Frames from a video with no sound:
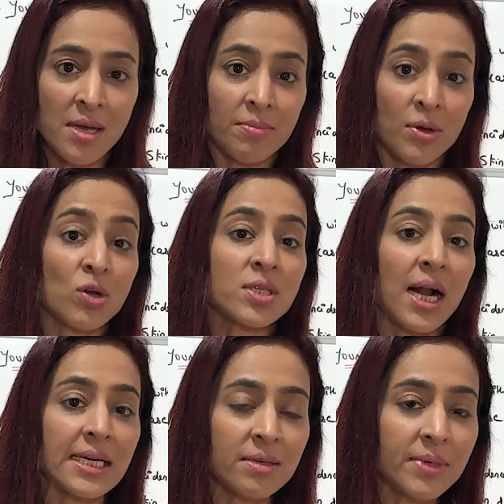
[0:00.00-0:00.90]
Because
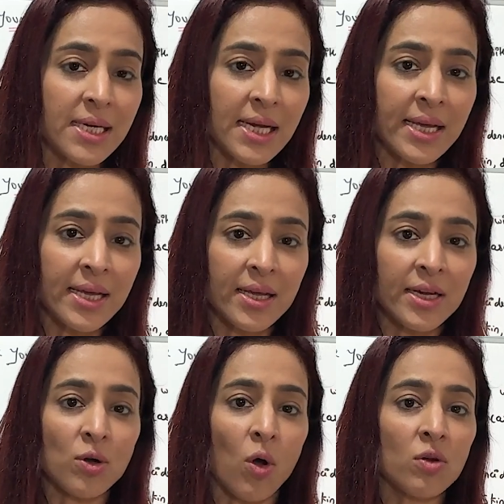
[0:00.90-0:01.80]
ultimately,
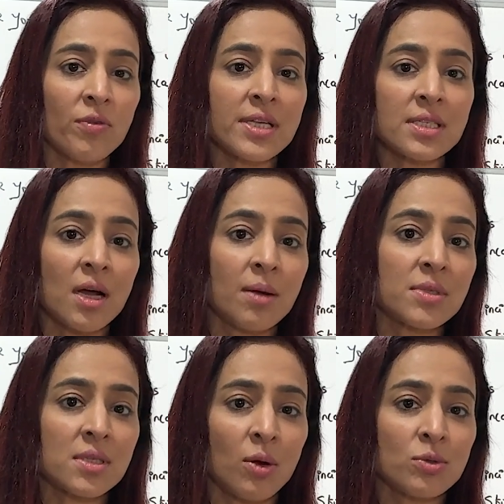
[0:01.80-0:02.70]
it always
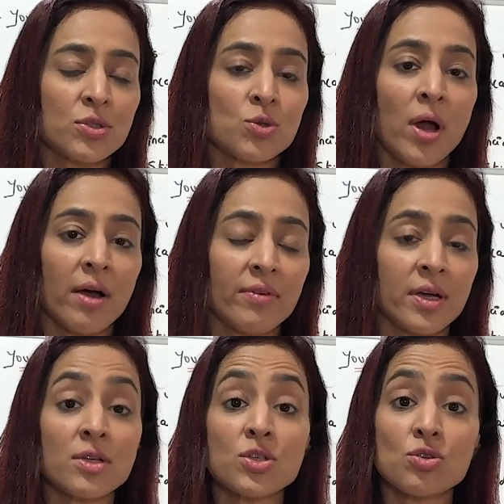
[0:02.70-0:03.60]
comes down to having
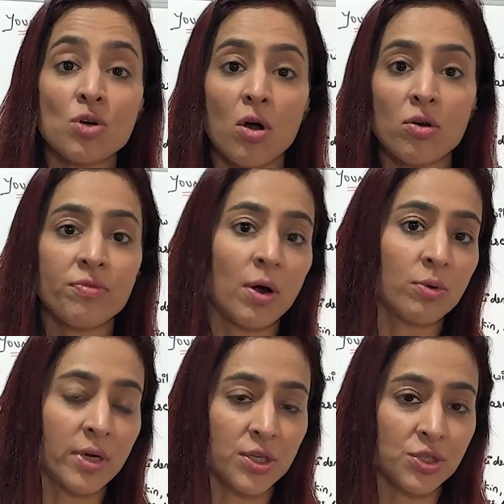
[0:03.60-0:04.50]
a strong
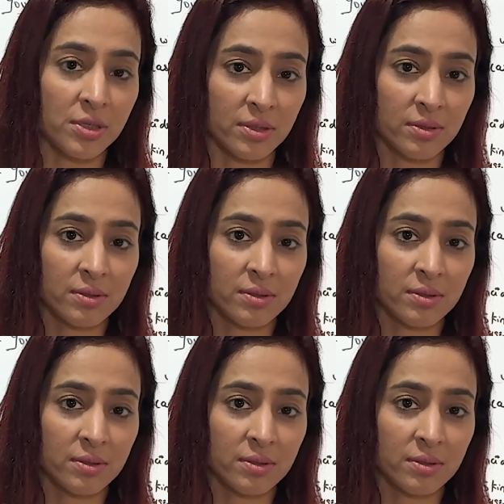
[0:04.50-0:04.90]
foundation.